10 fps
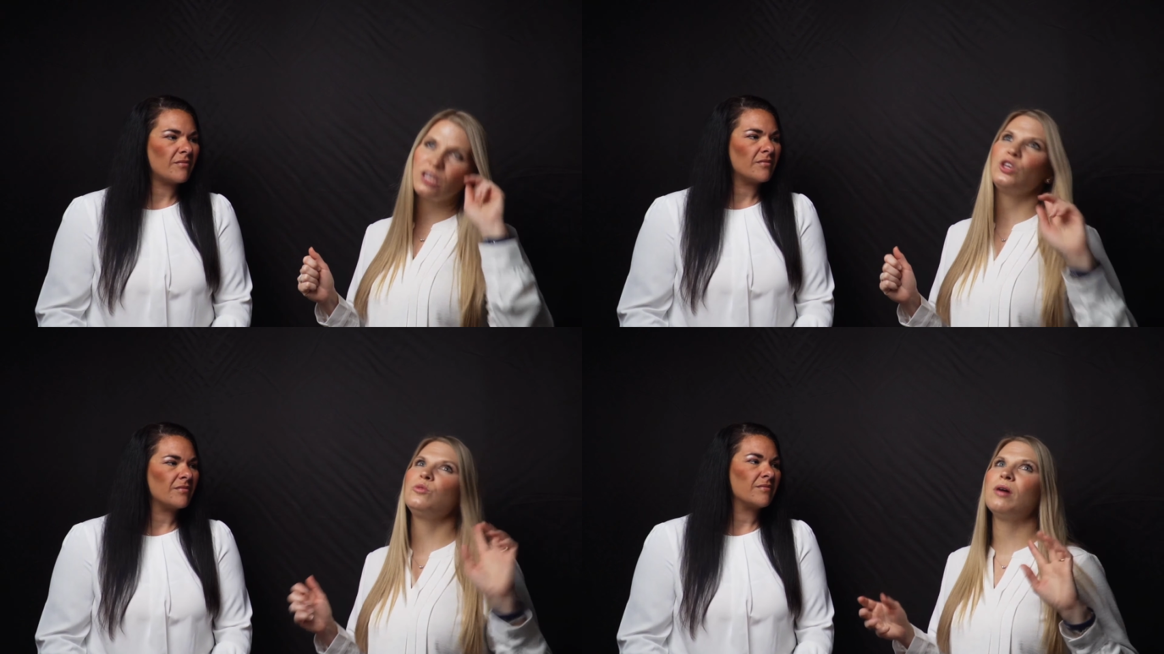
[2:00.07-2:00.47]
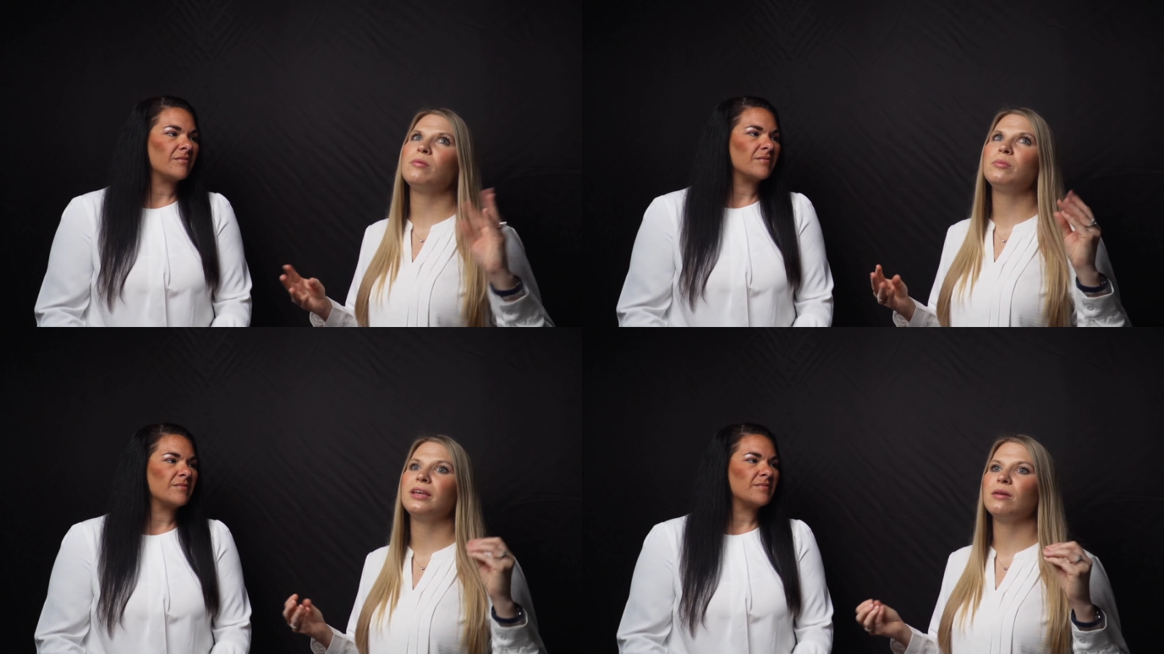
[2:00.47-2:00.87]
Speaker 1: you
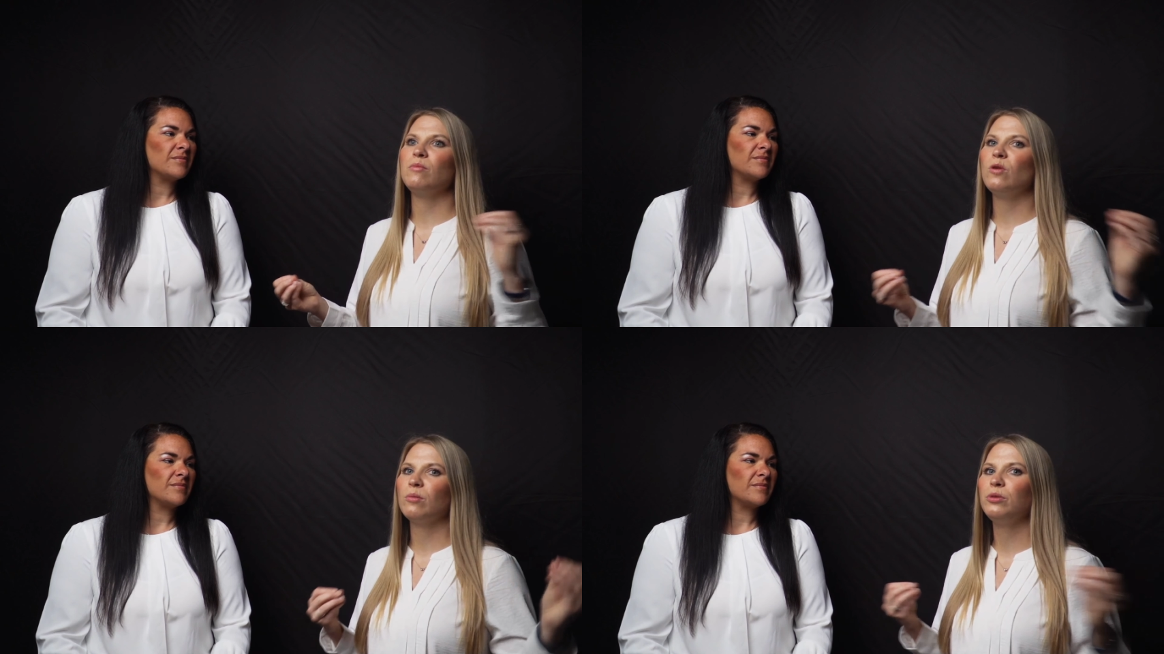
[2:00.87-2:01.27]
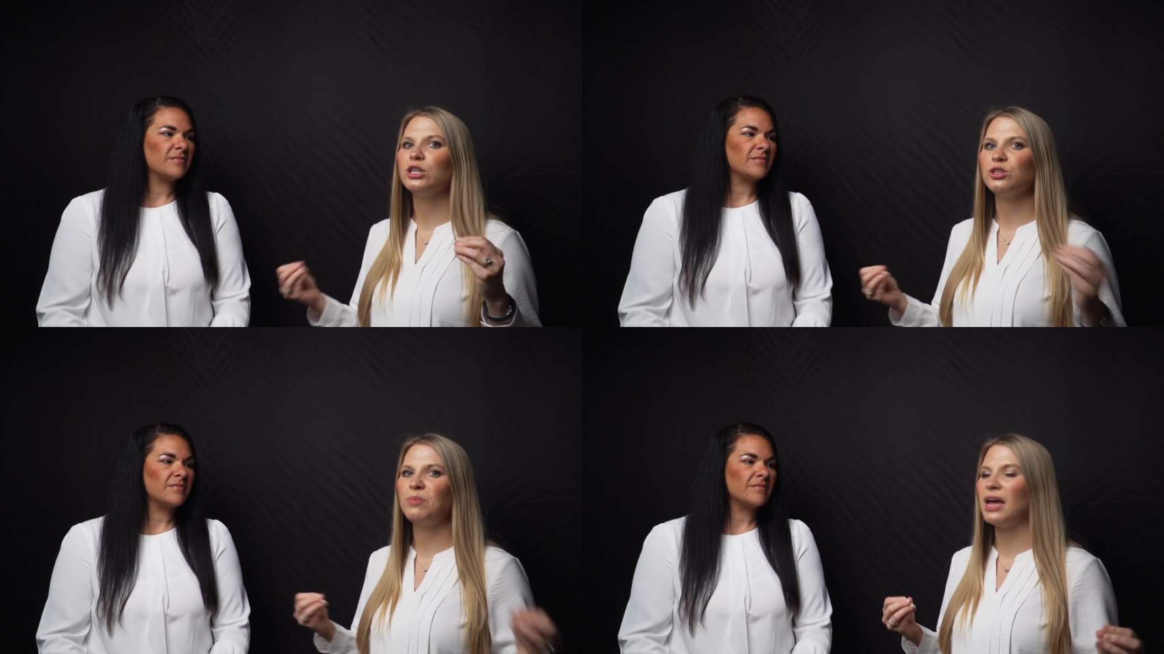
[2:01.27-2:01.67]
probably get more
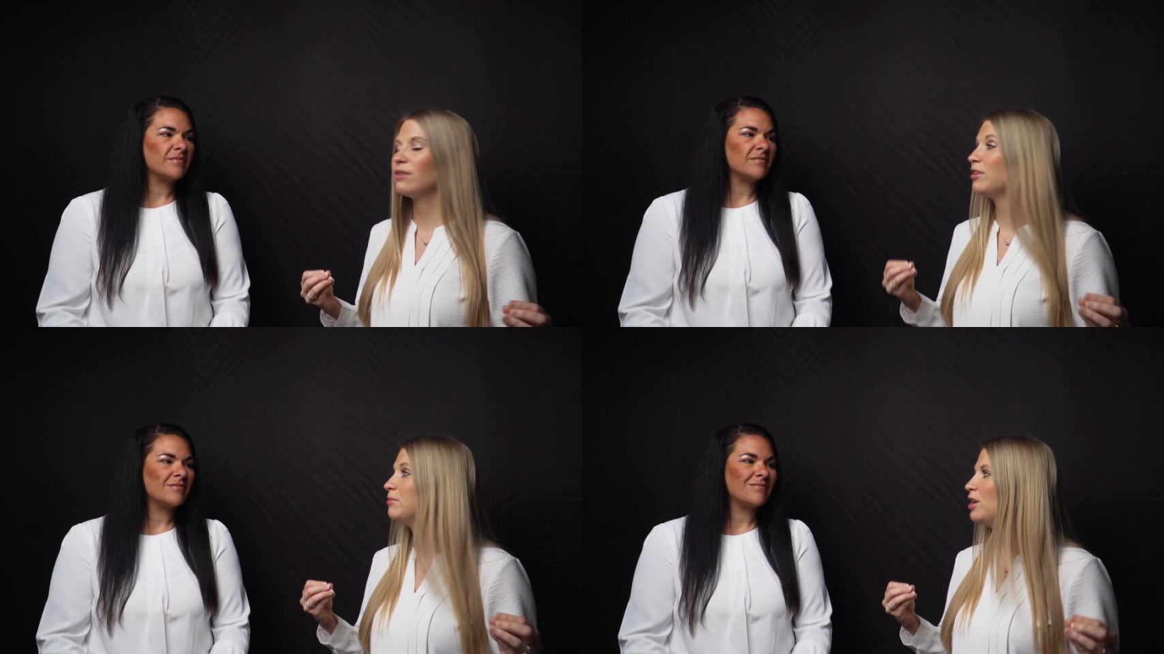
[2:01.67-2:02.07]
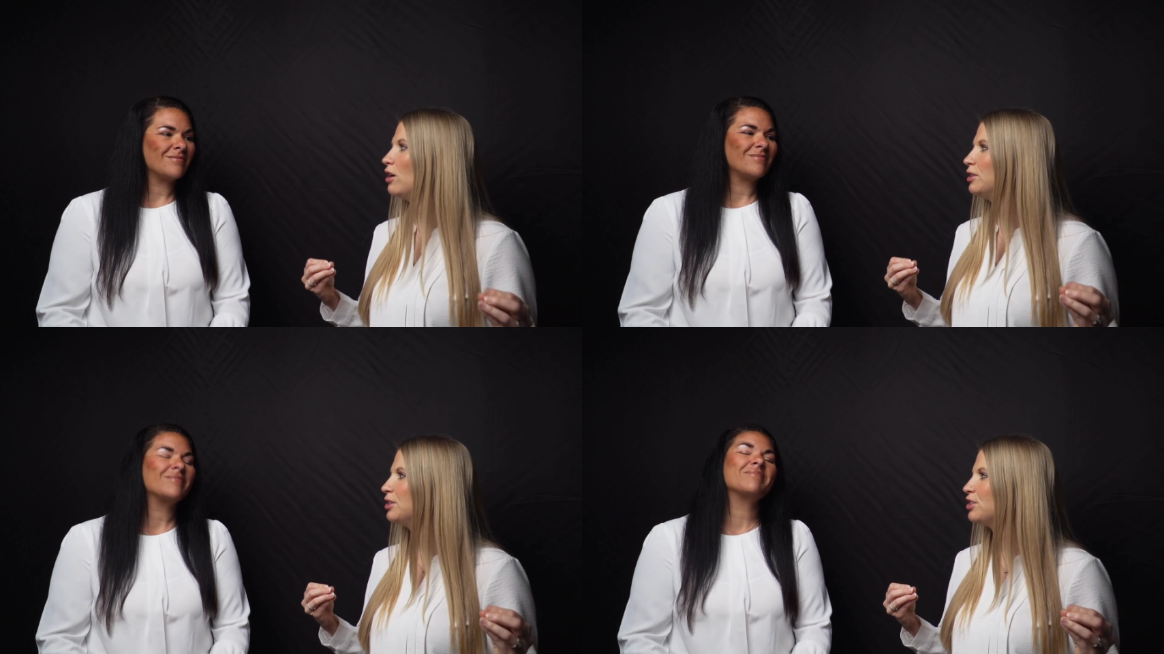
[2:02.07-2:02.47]
pushback from
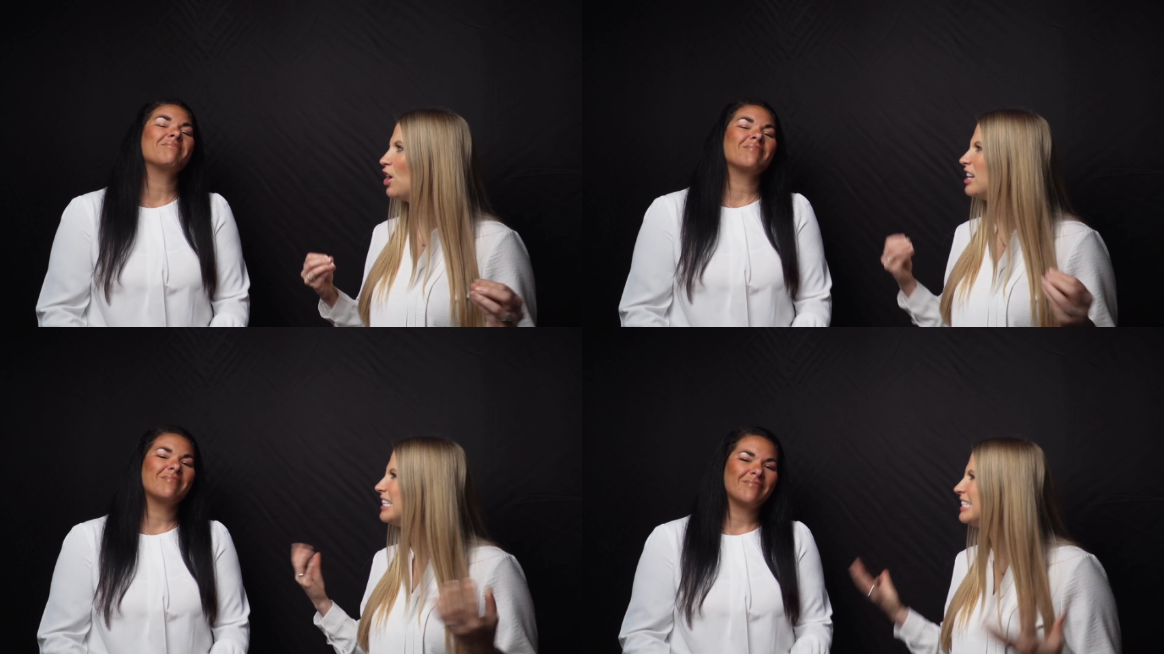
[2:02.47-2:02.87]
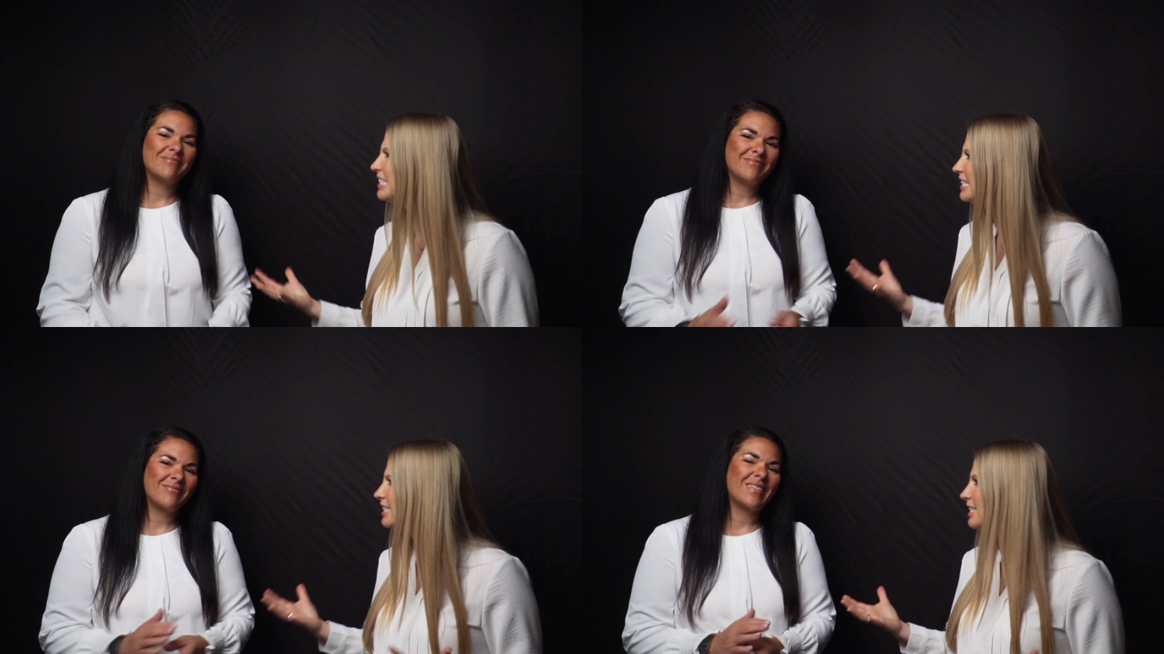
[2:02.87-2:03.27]
doctors on
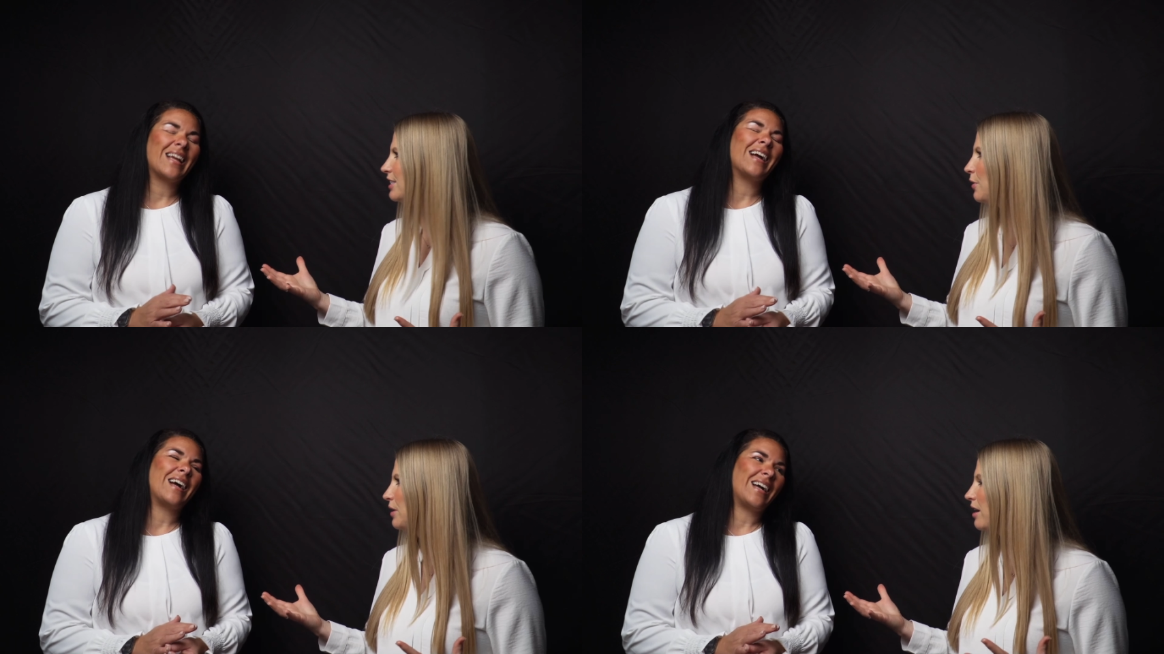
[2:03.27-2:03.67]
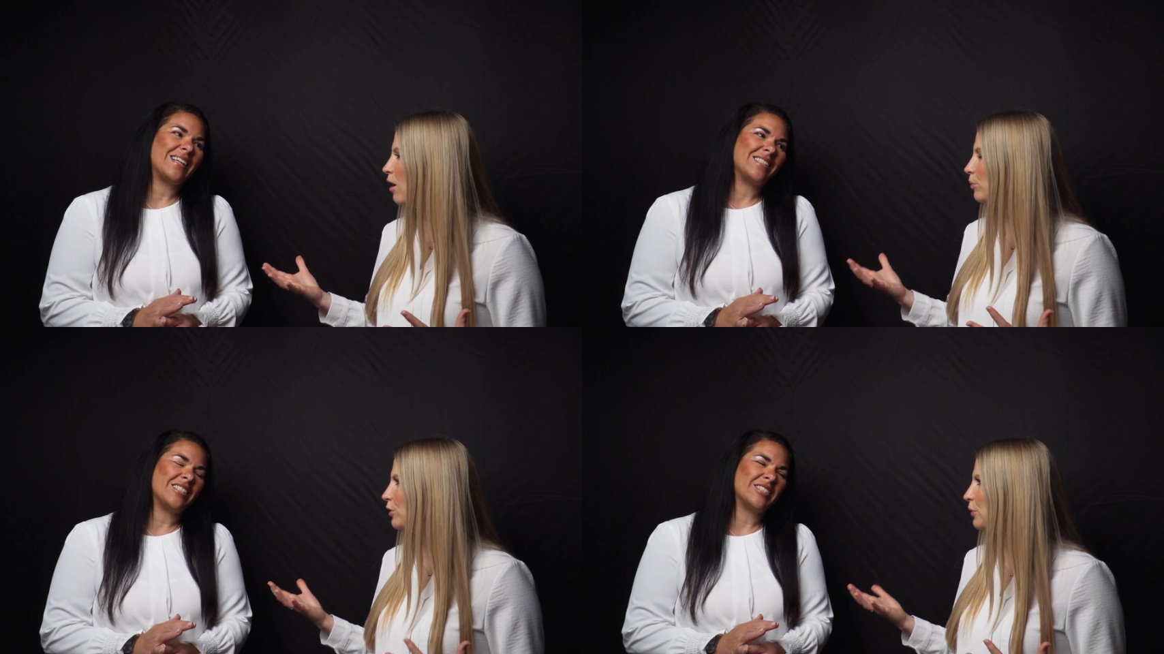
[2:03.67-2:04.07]
assistants owning I
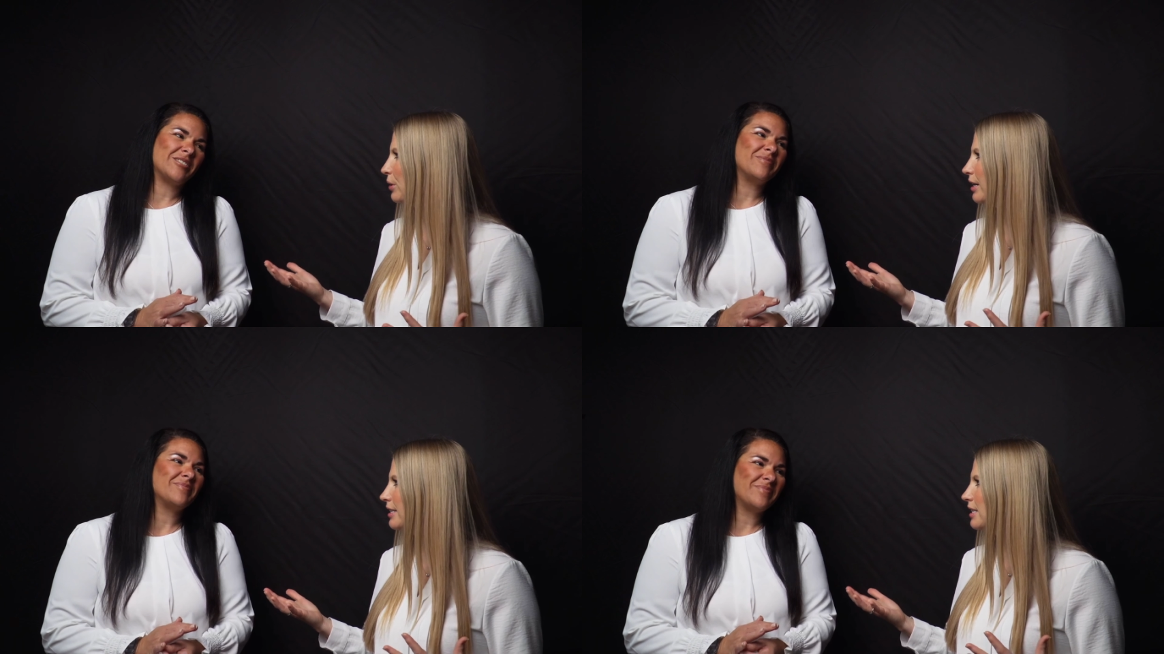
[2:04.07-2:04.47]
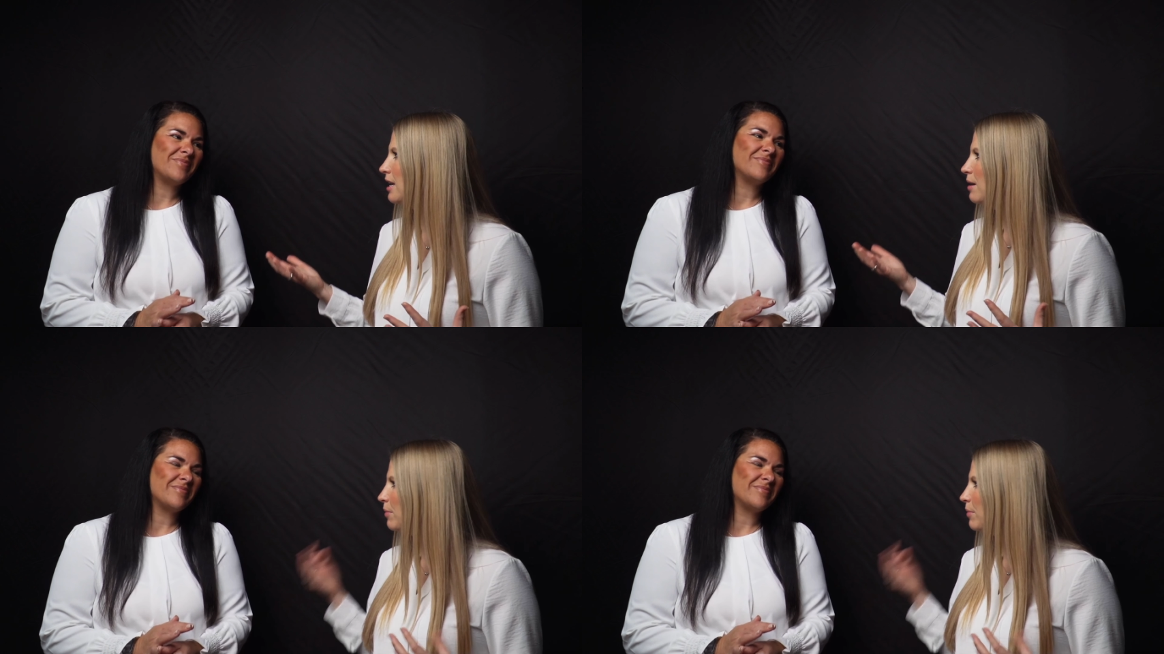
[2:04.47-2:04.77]
operatories. Do. But